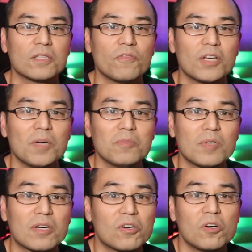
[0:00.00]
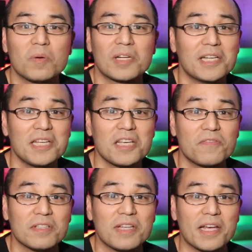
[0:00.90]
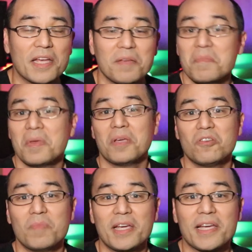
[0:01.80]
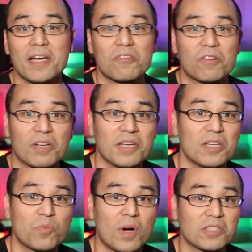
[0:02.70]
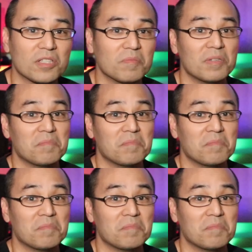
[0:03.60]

So if you come to our home on any given day, you may catch our kids watching,